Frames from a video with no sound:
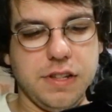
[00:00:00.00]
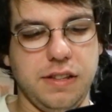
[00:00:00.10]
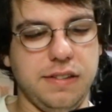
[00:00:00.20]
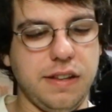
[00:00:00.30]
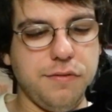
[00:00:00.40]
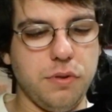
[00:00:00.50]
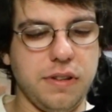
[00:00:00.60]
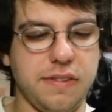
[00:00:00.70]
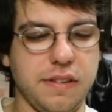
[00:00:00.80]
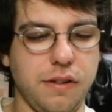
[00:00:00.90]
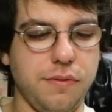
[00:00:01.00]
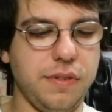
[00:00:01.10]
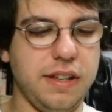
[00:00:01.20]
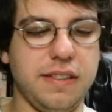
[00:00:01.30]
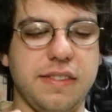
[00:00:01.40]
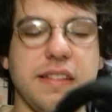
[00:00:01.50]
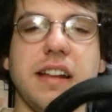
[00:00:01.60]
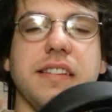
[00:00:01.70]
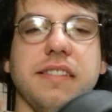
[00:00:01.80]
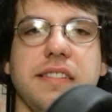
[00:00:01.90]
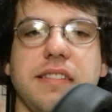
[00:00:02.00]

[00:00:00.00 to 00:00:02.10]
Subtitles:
This headphone itself, it's not as